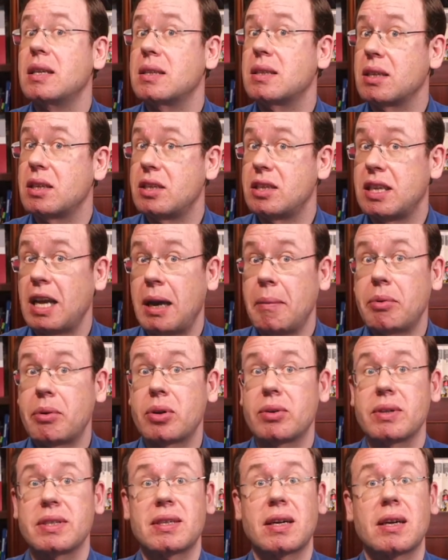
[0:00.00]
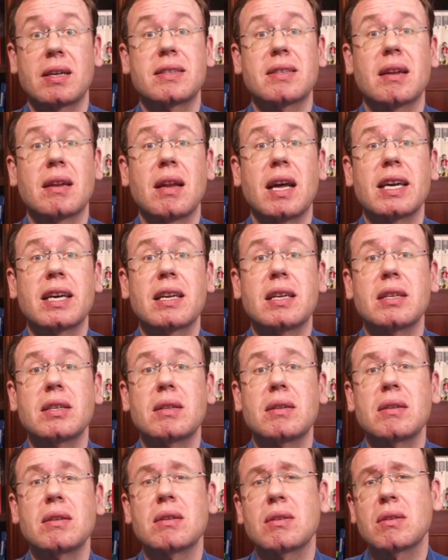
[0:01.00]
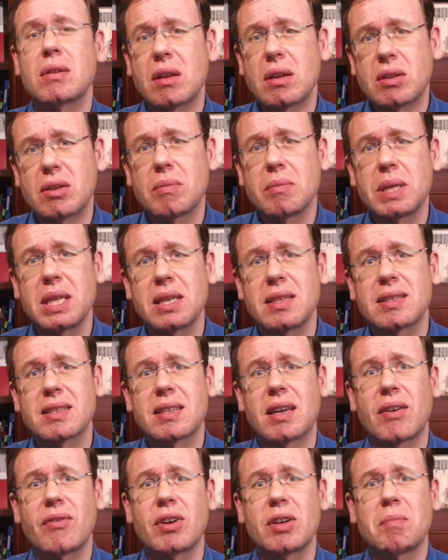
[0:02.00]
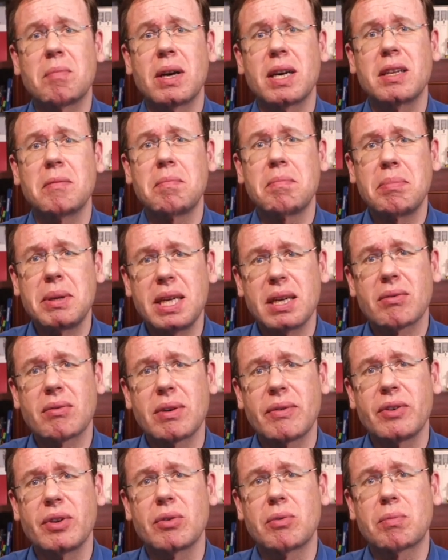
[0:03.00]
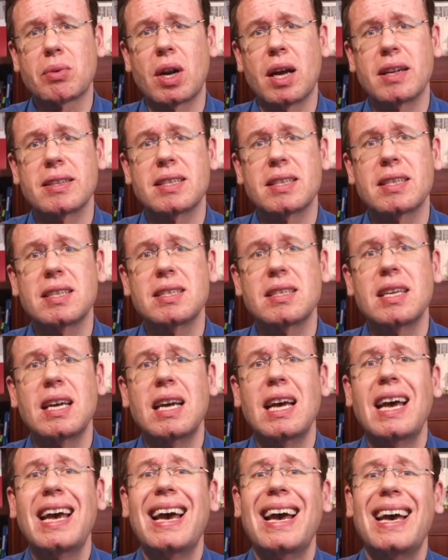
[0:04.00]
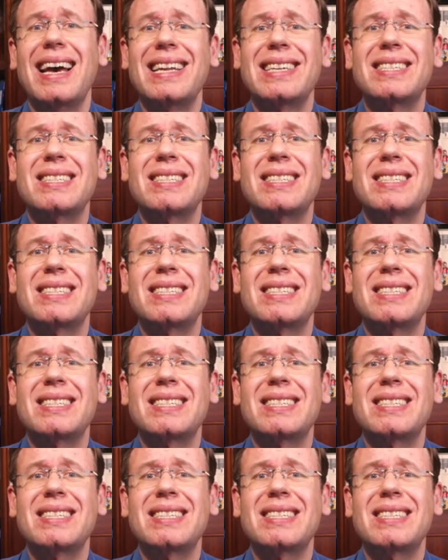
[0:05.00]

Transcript: Such tampered results are likely not to be discovered by the peer review process and